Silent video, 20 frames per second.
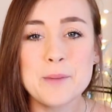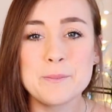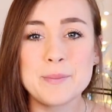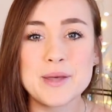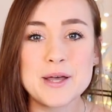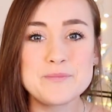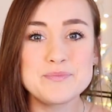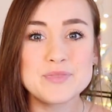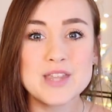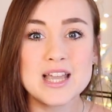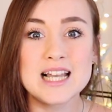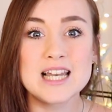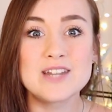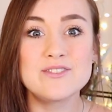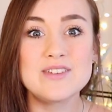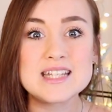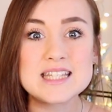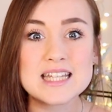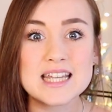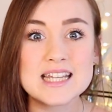But
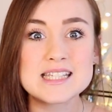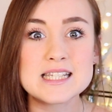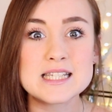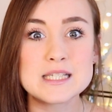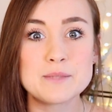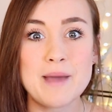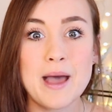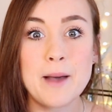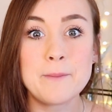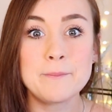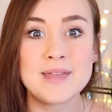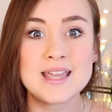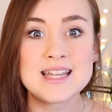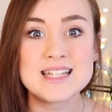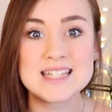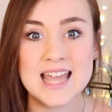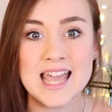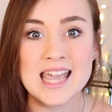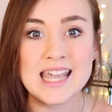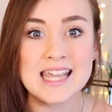Leviticus is about
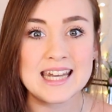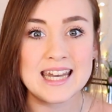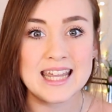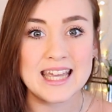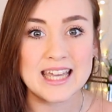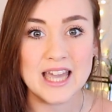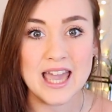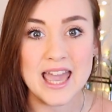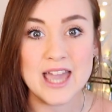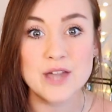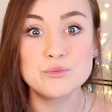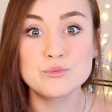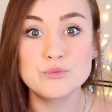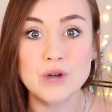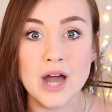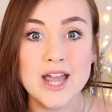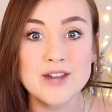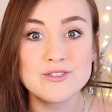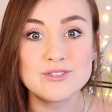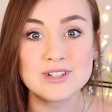maintaining a
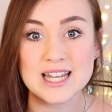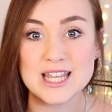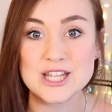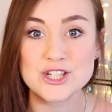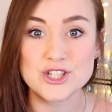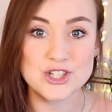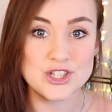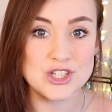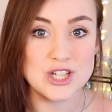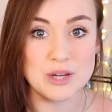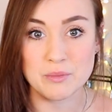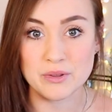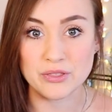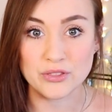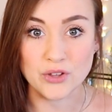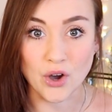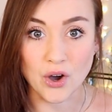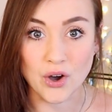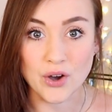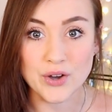right relationship
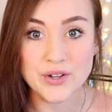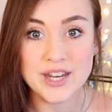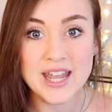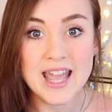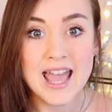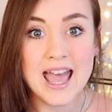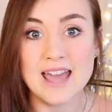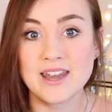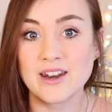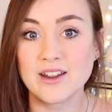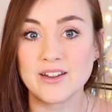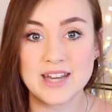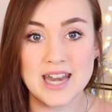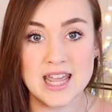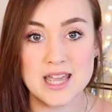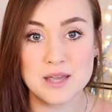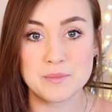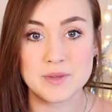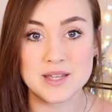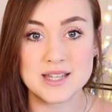with God and our
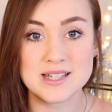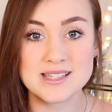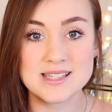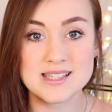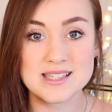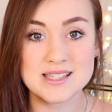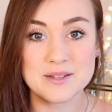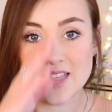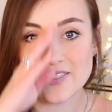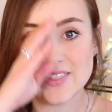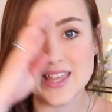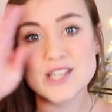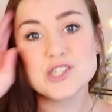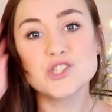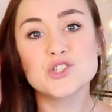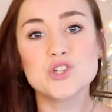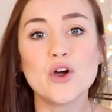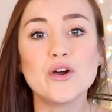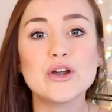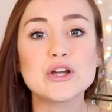neighbours. The
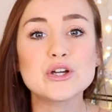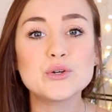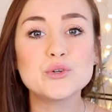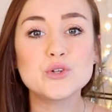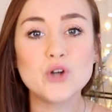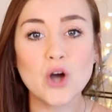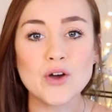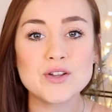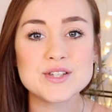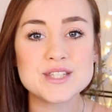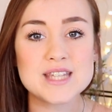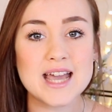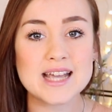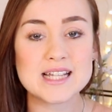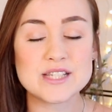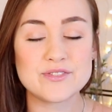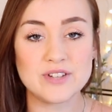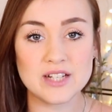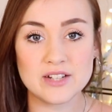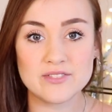historical
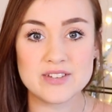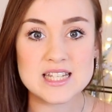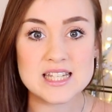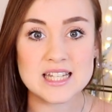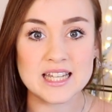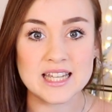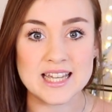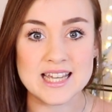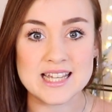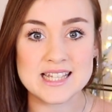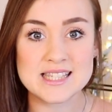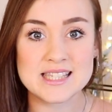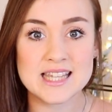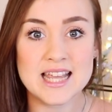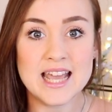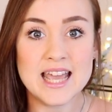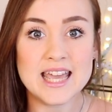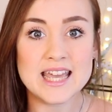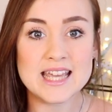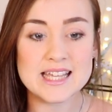context for Leviticus
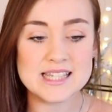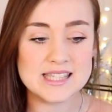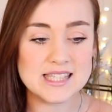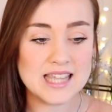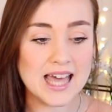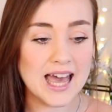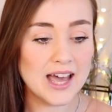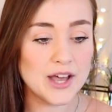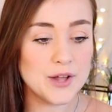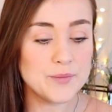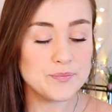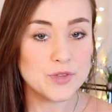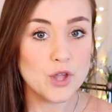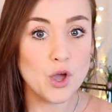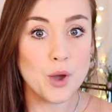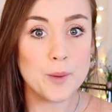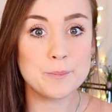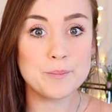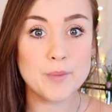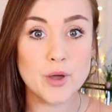is that
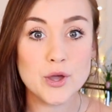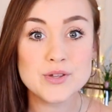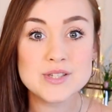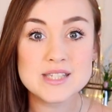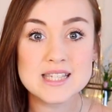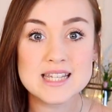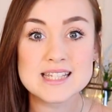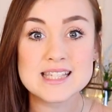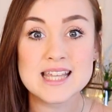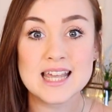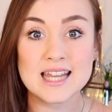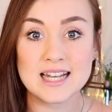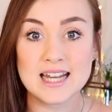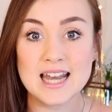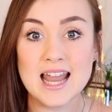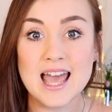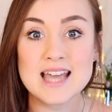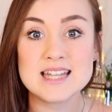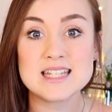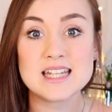Moses had
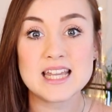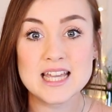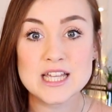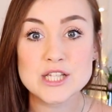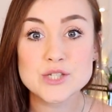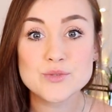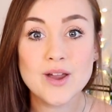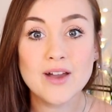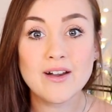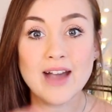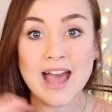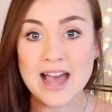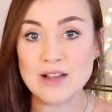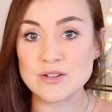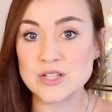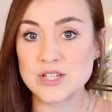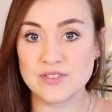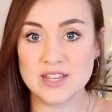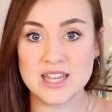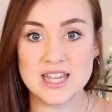led Israel
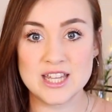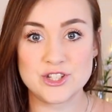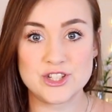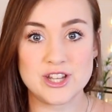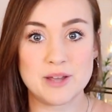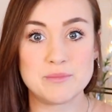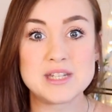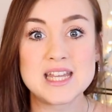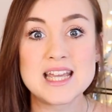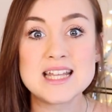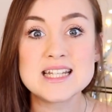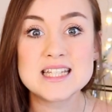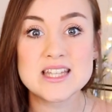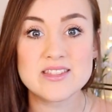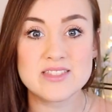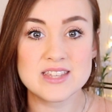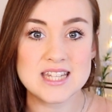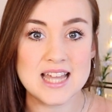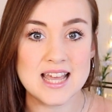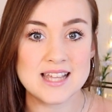out of Egypt
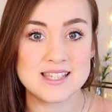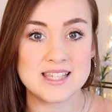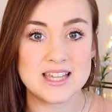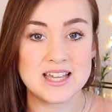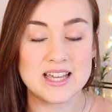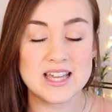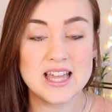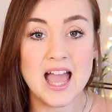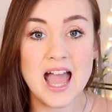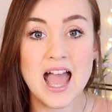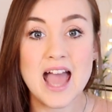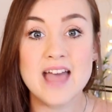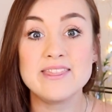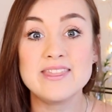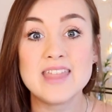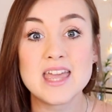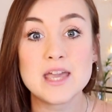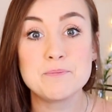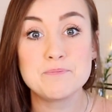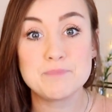into the desert
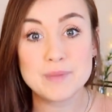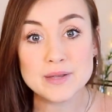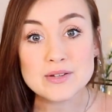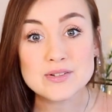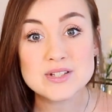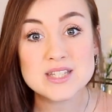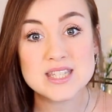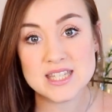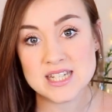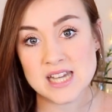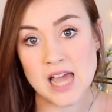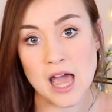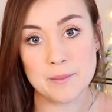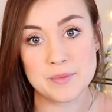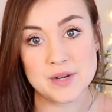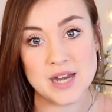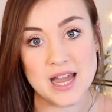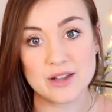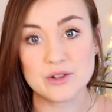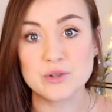and they built the
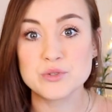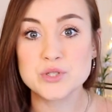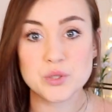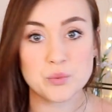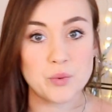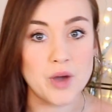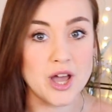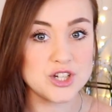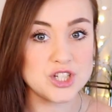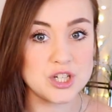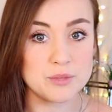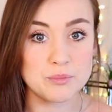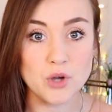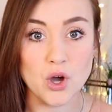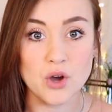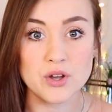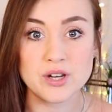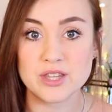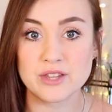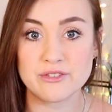tabernacle to worship
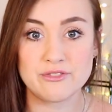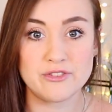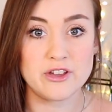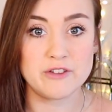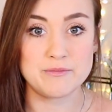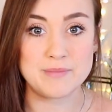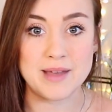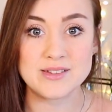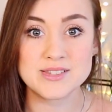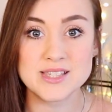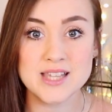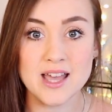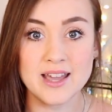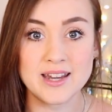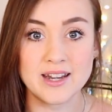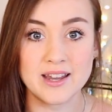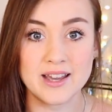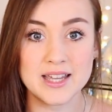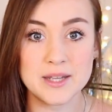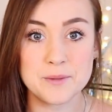God at the foot of Mount
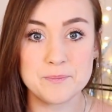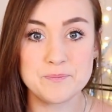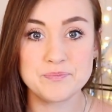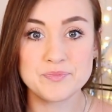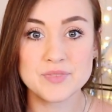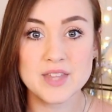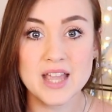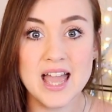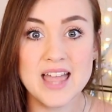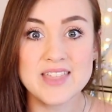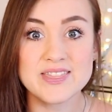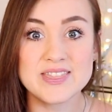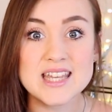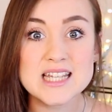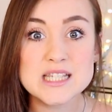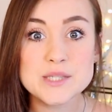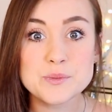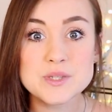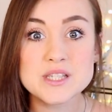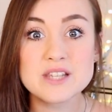Sinai.
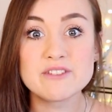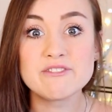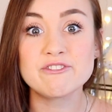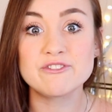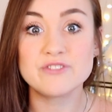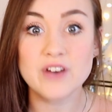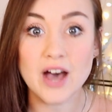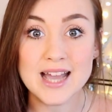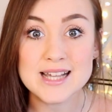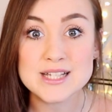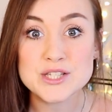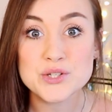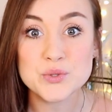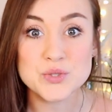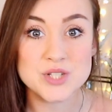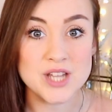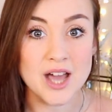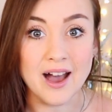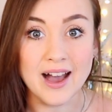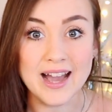This was a
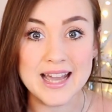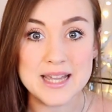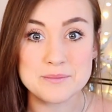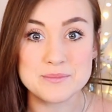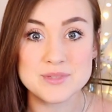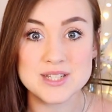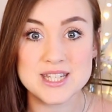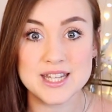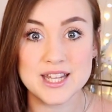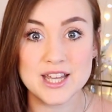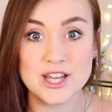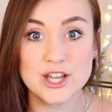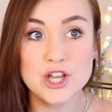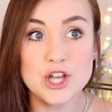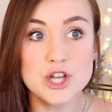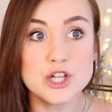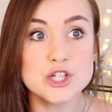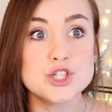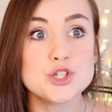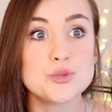vital time to
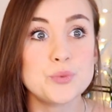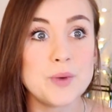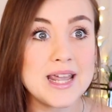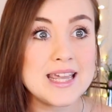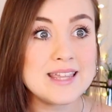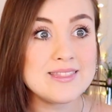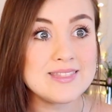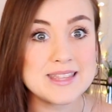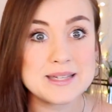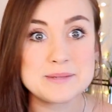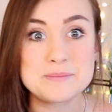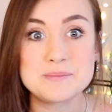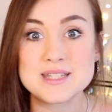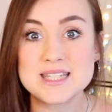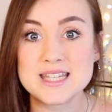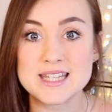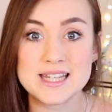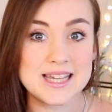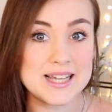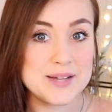train them
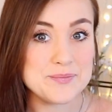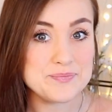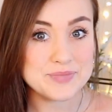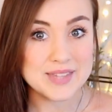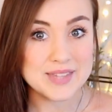to